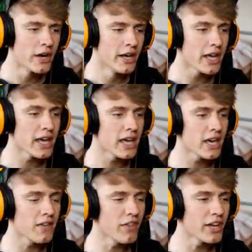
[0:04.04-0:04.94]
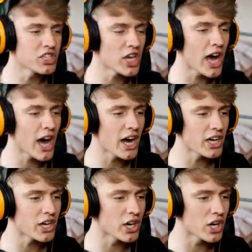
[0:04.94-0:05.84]
In the
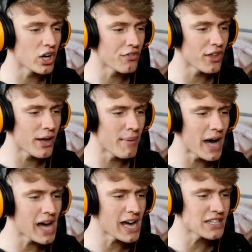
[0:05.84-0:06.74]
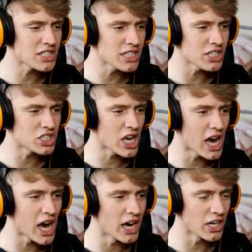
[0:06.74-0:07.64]
jungle, the mighty
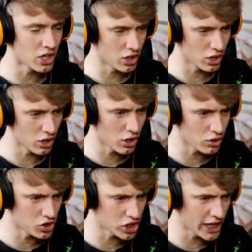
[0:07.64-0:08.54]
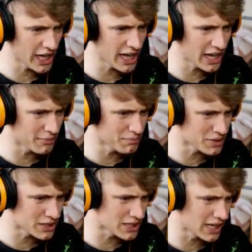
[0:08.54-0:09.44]
jungle, Jim
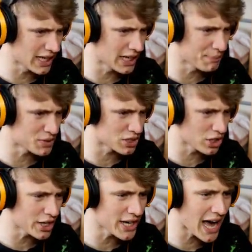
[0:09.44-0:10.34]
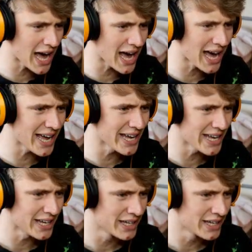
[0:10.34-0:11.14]
sleeps tonight!